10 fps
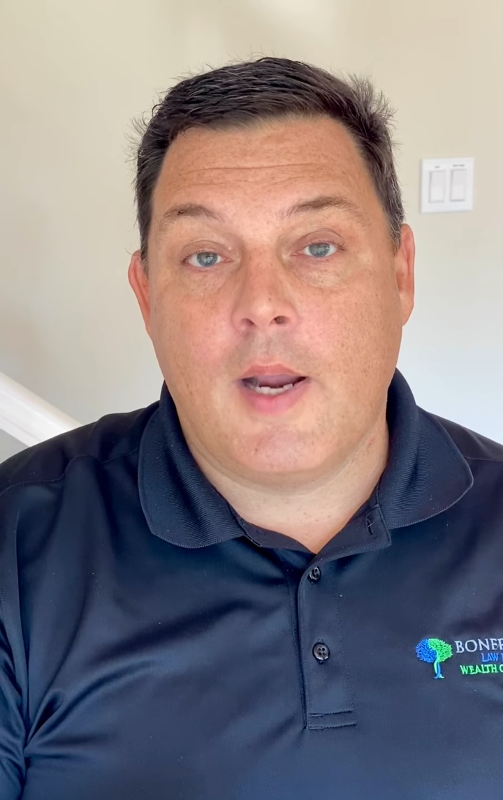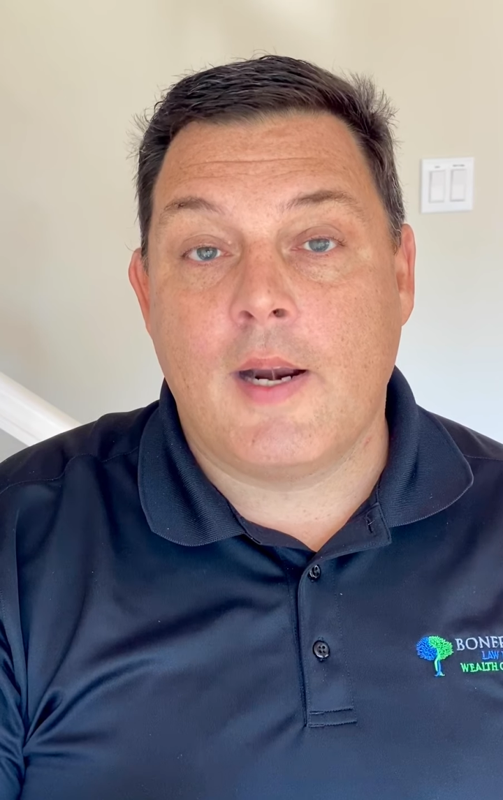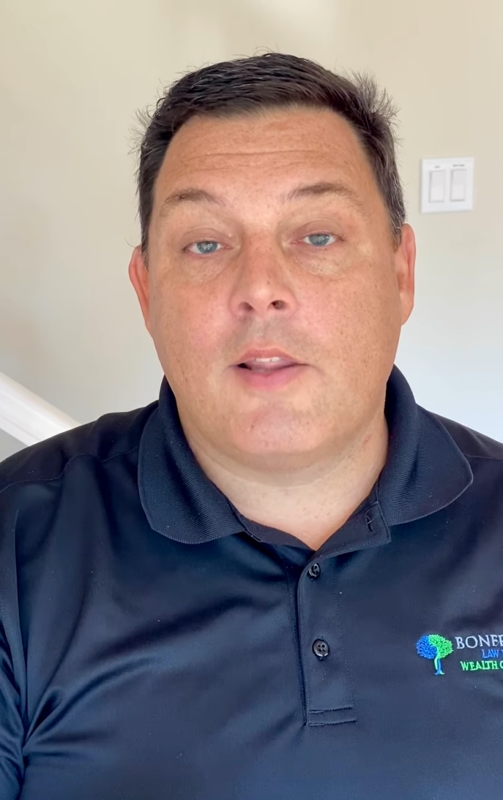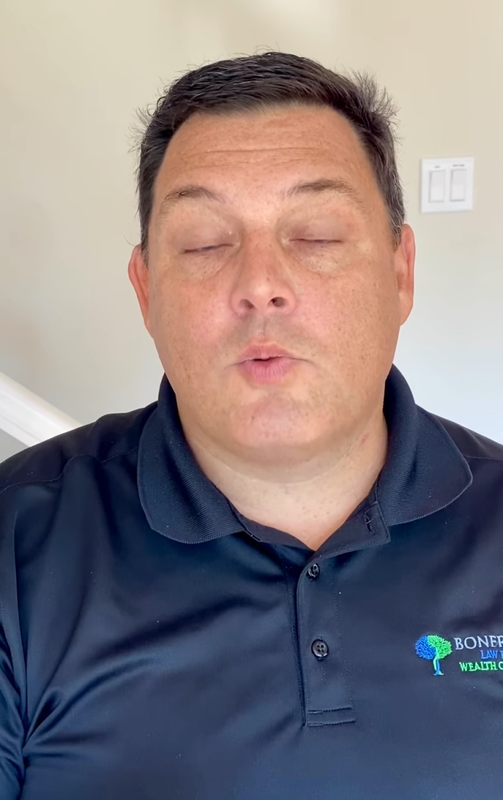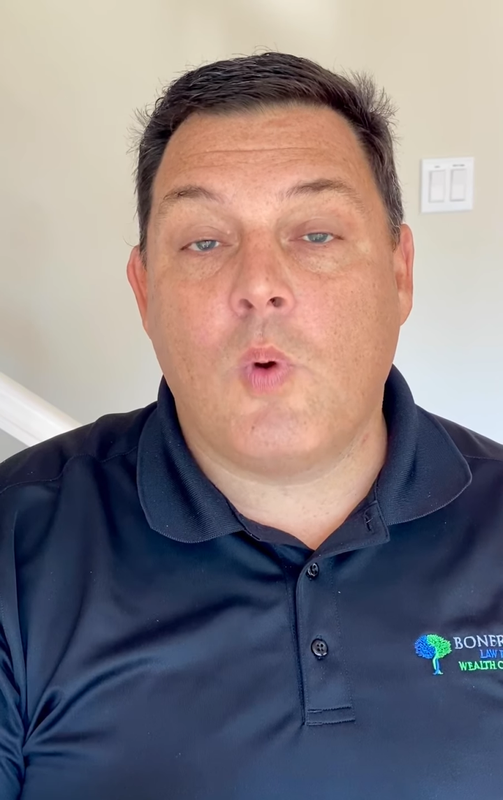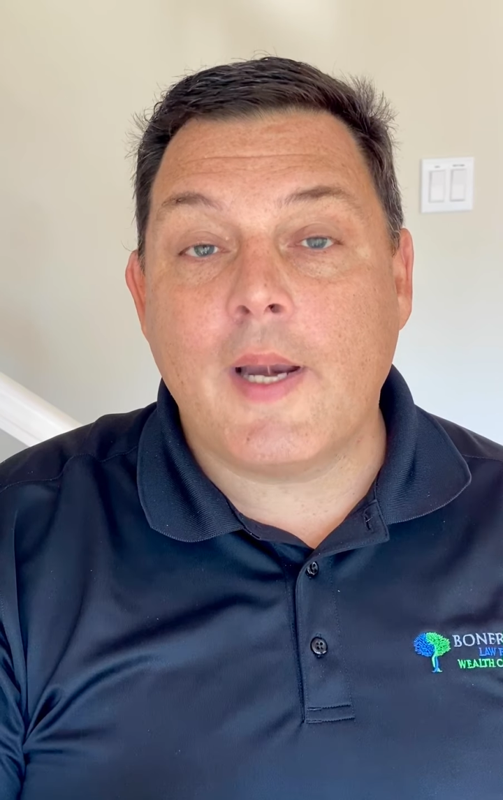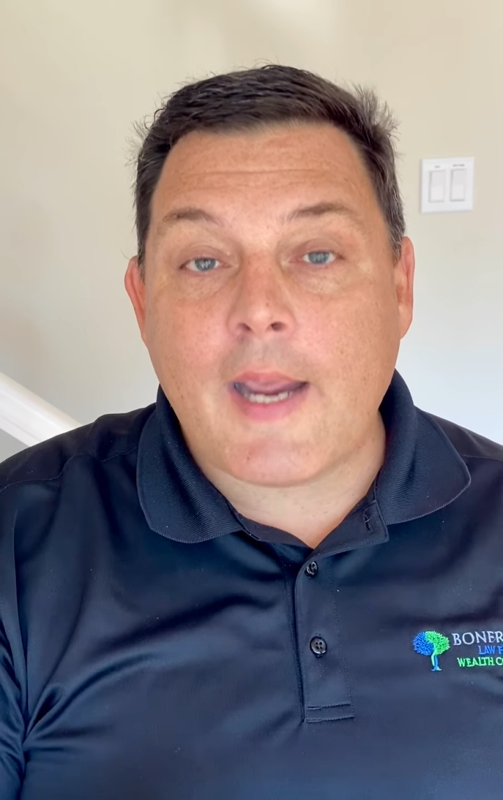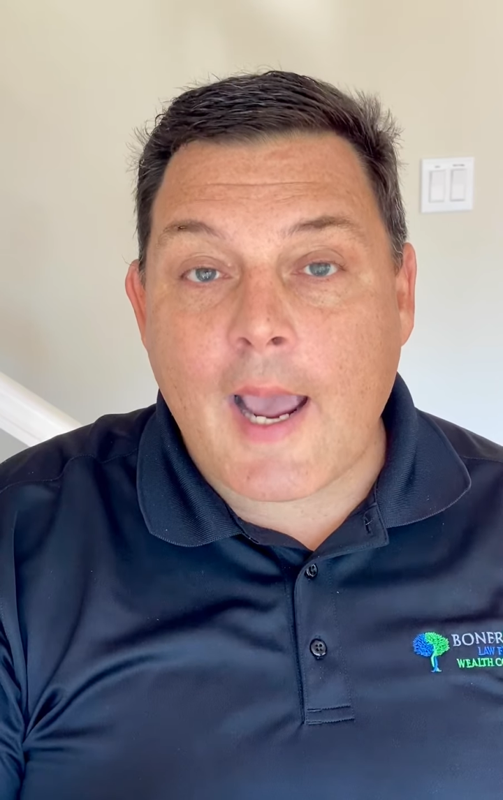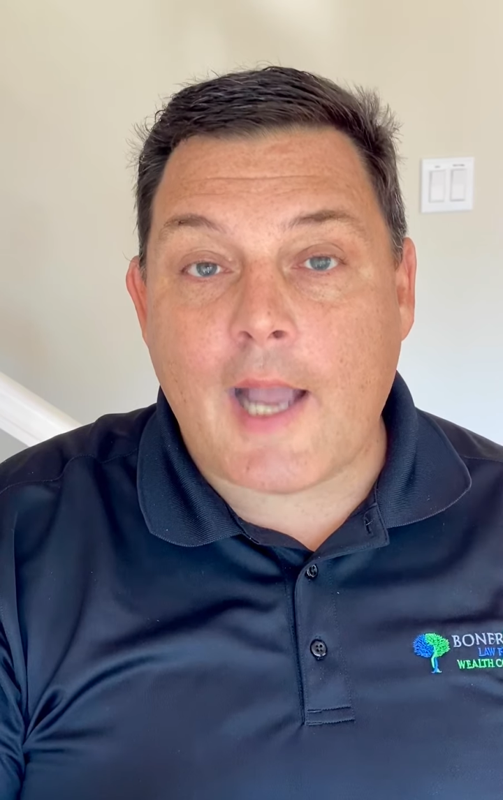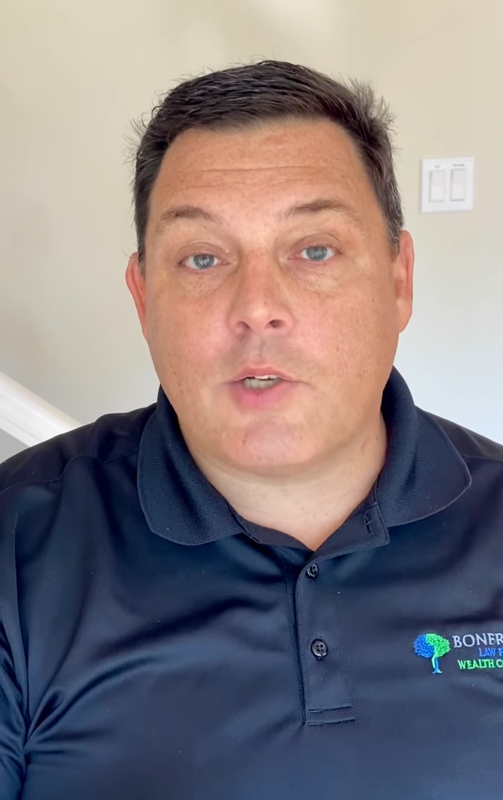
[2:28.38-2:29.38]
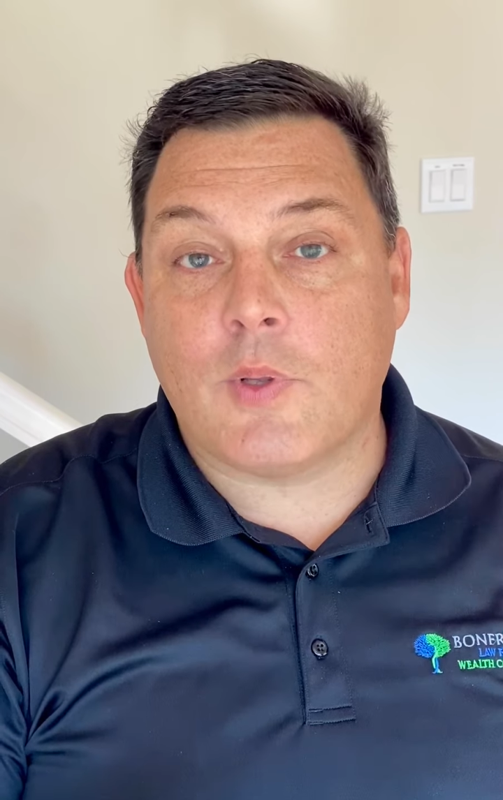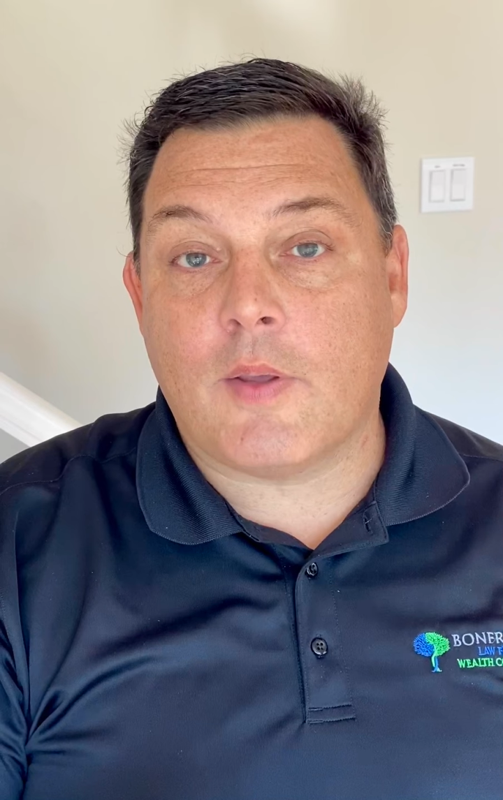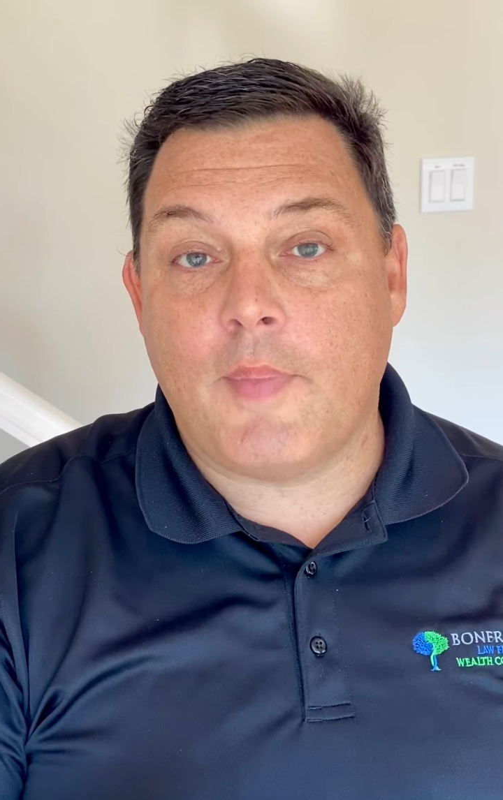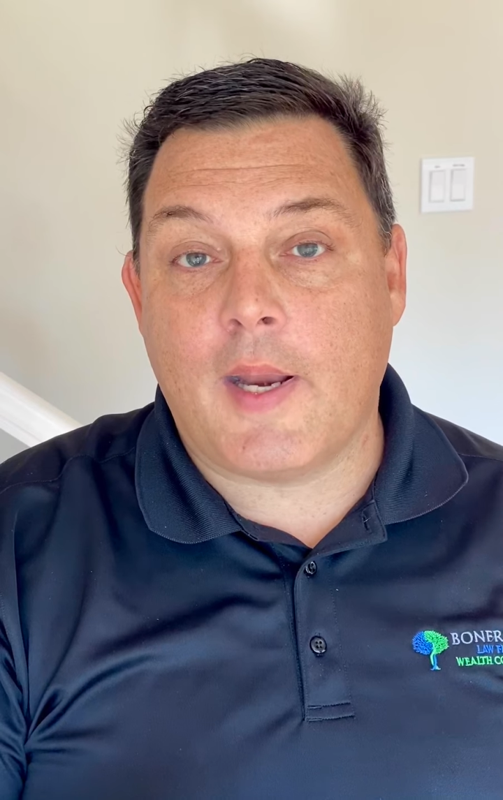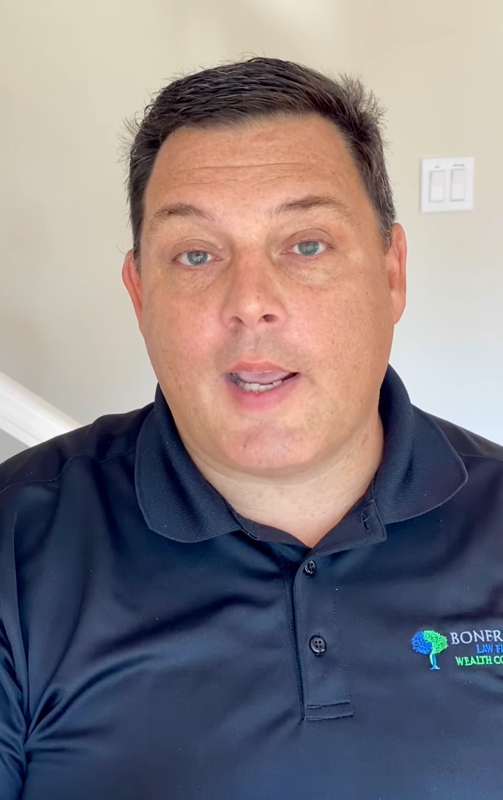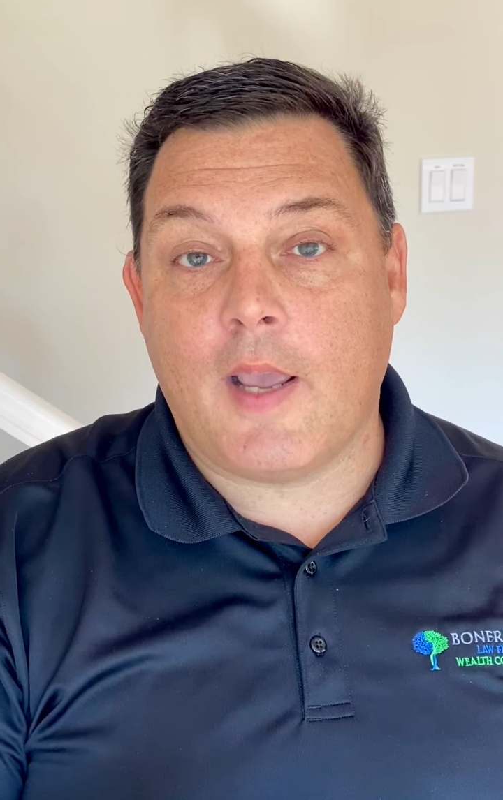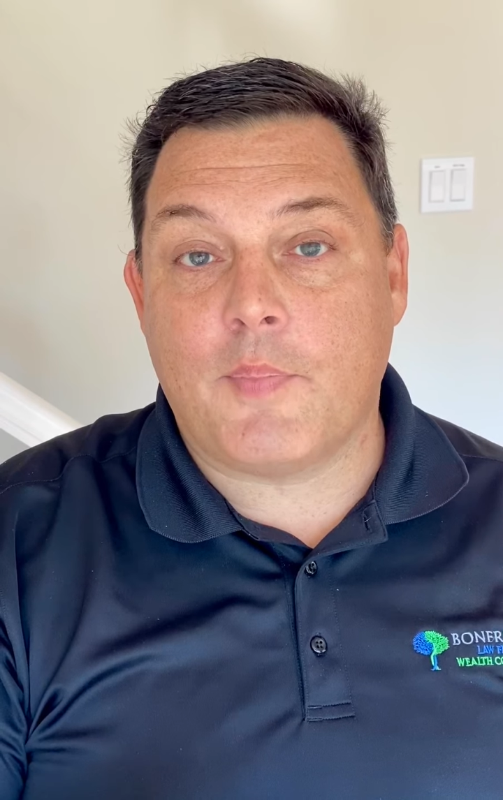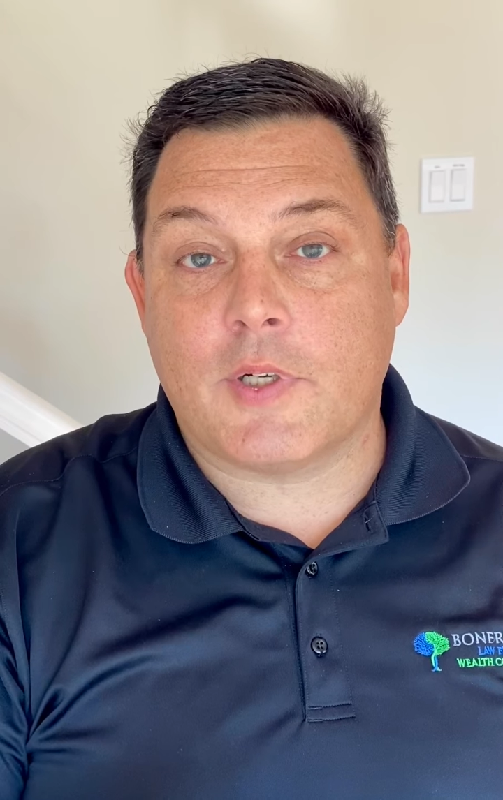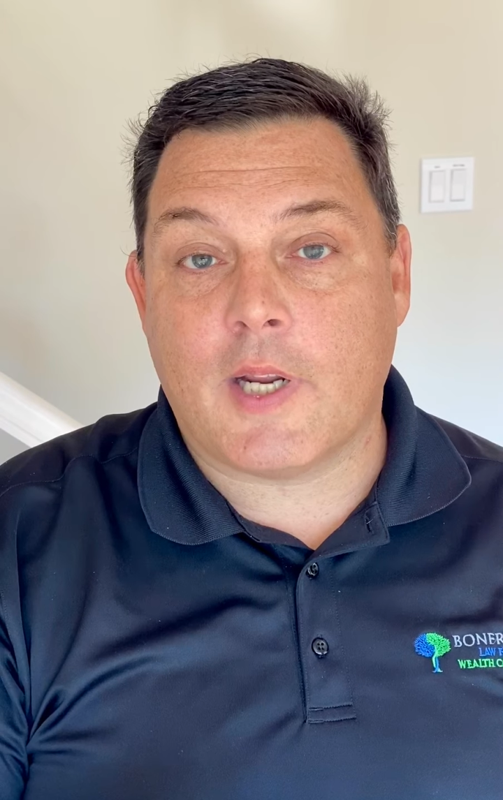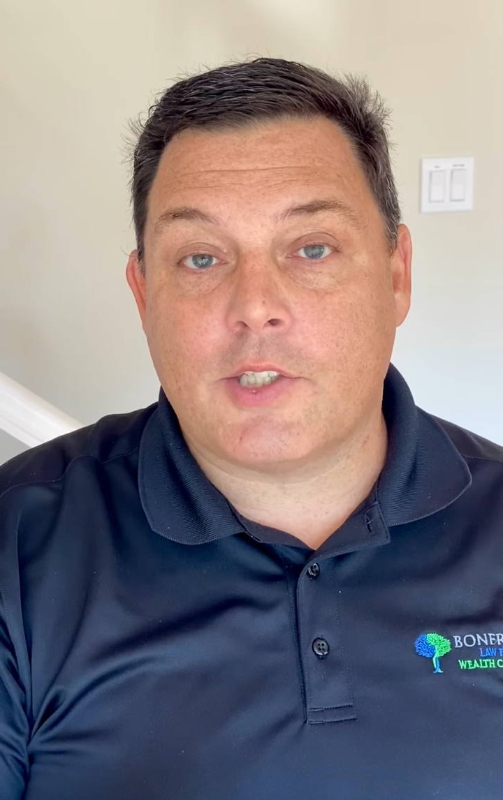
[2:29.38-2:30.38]
Now, there's one catch with a Medicaid
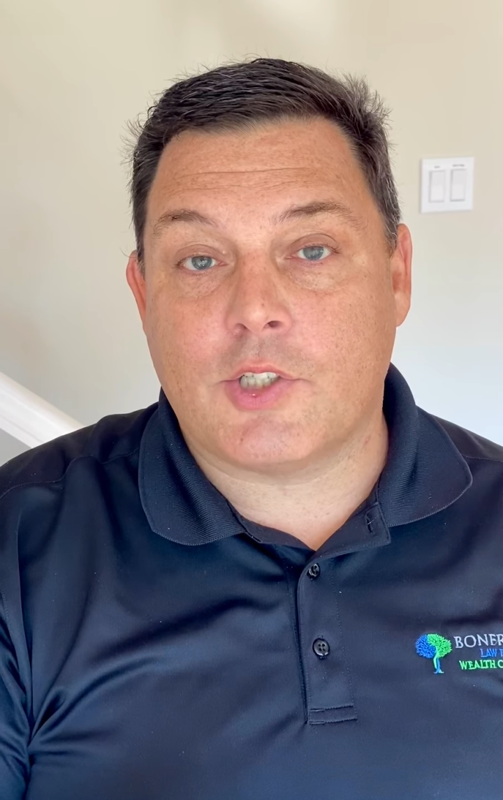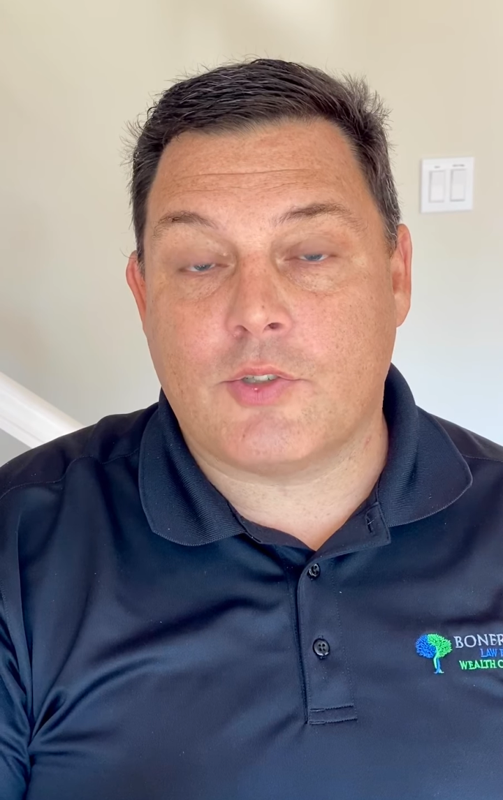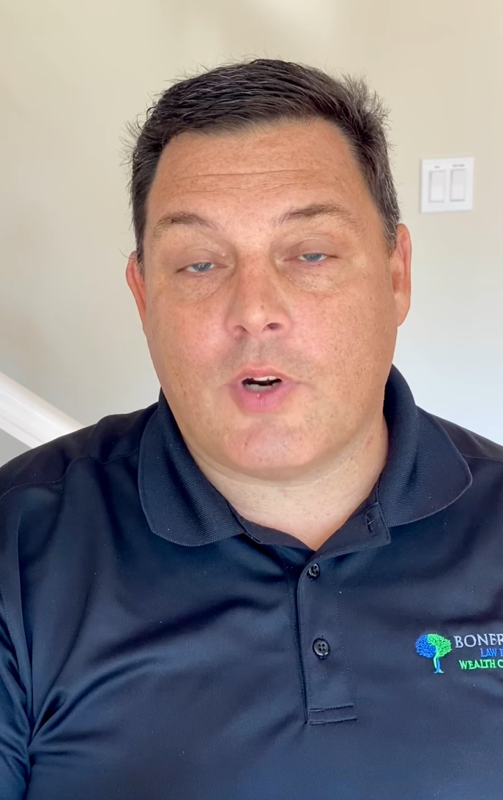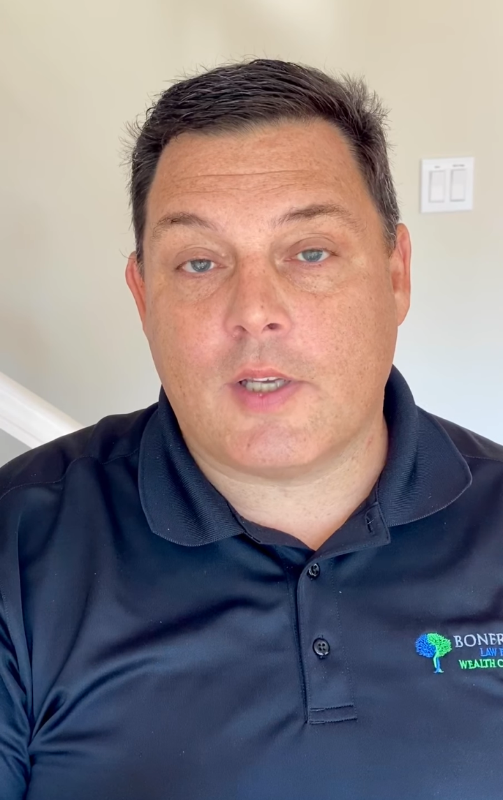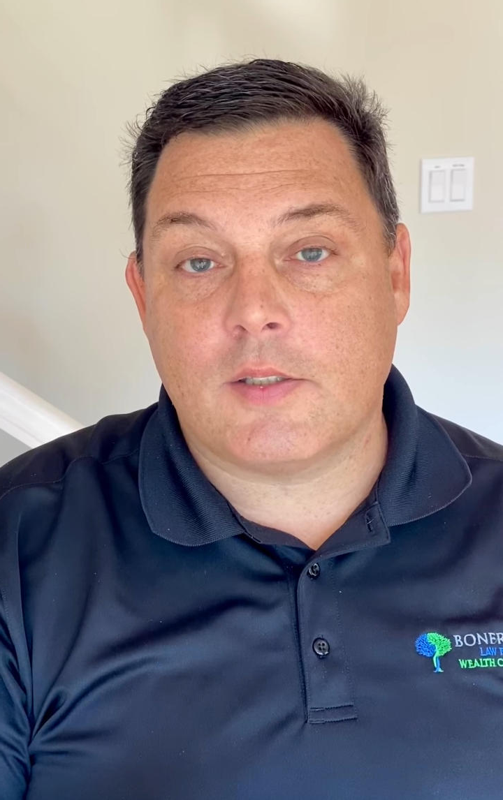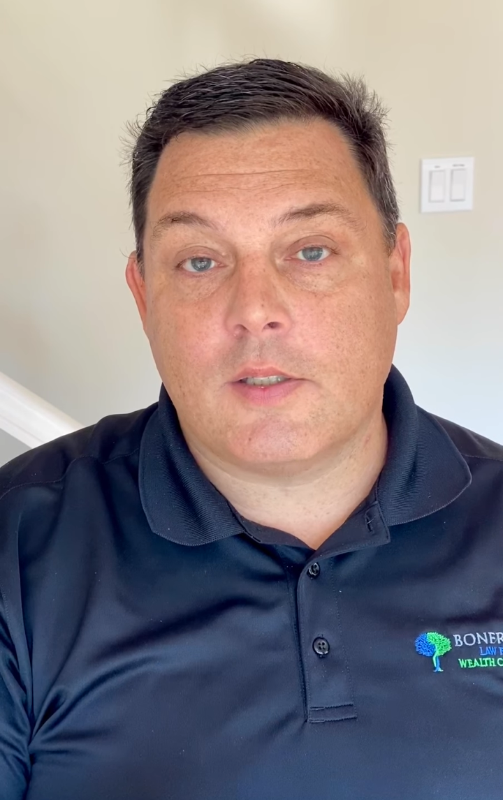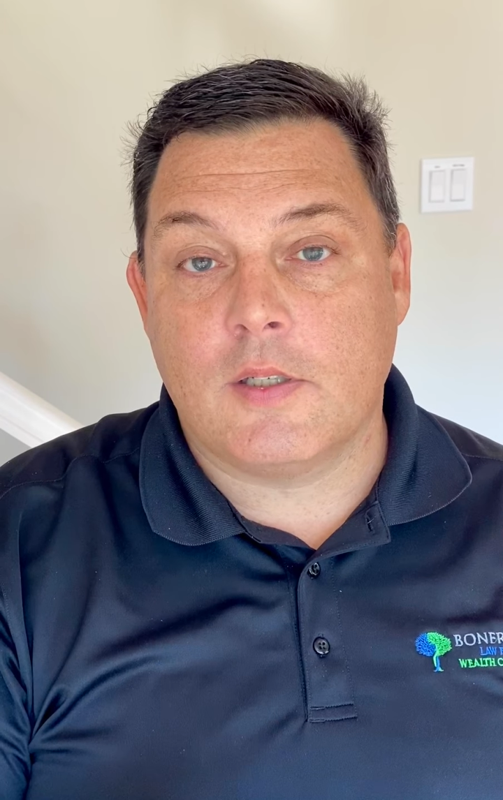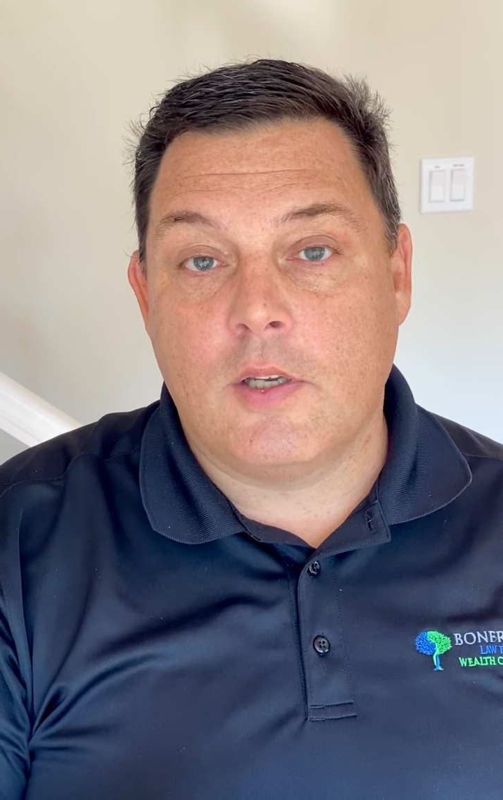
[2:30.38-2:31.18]
Protection Trust,